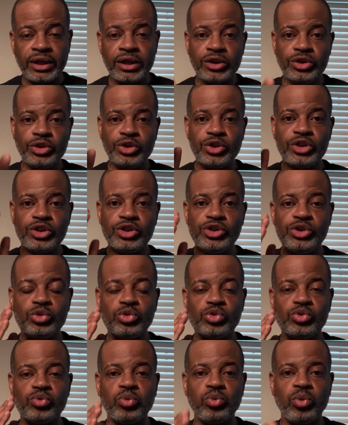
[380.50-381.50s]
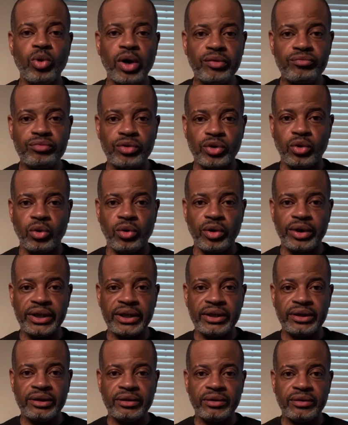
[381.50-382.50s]
you can use one
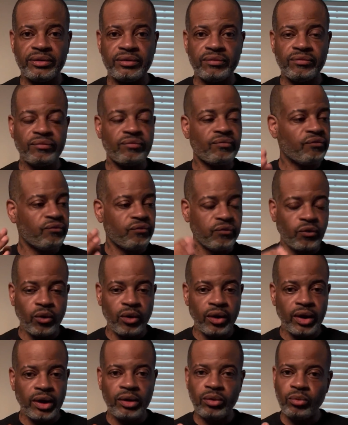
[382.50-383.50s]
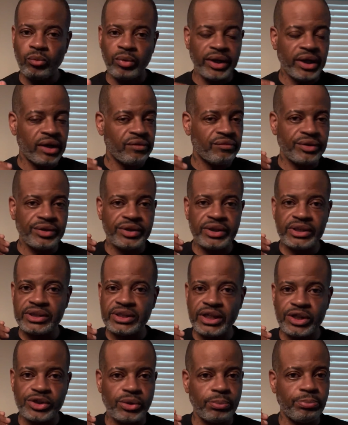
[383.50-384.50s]
recording for whatever it is
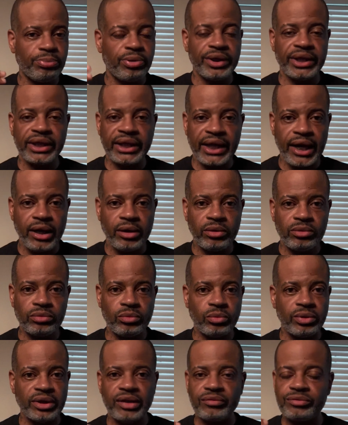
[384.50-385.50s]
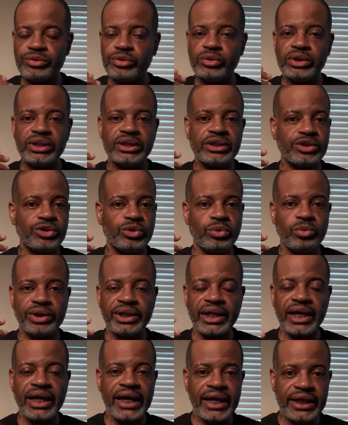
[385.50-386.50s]
that you're putting out, whatever it is you want
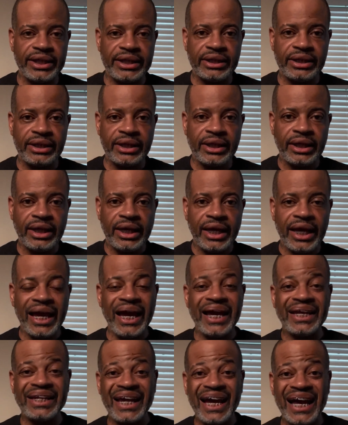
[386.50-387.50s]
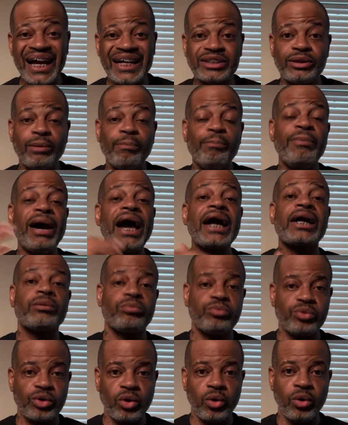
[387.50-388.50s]
to edit, and it has a
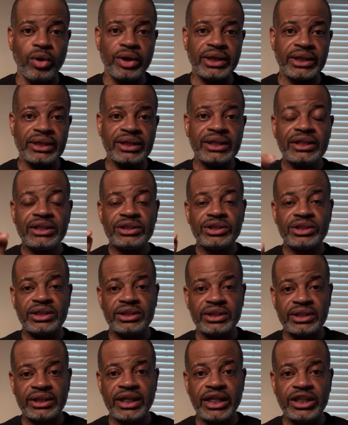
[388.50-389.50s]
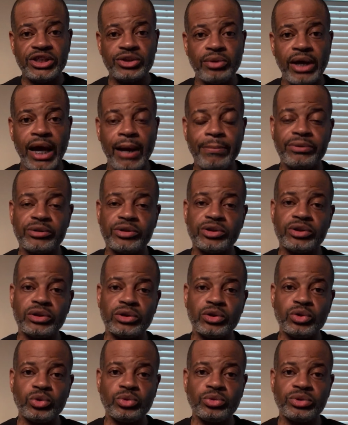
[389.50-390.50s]
backup recording just in case you happen to
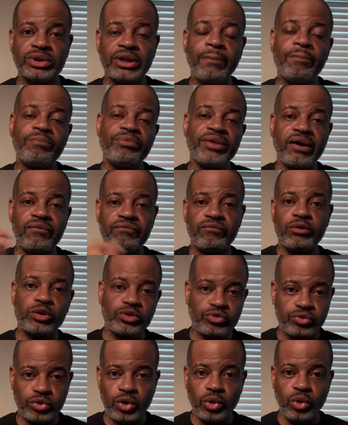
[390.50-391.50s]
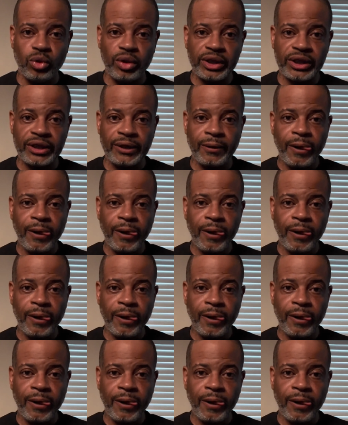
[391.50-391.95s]
lose that first recording.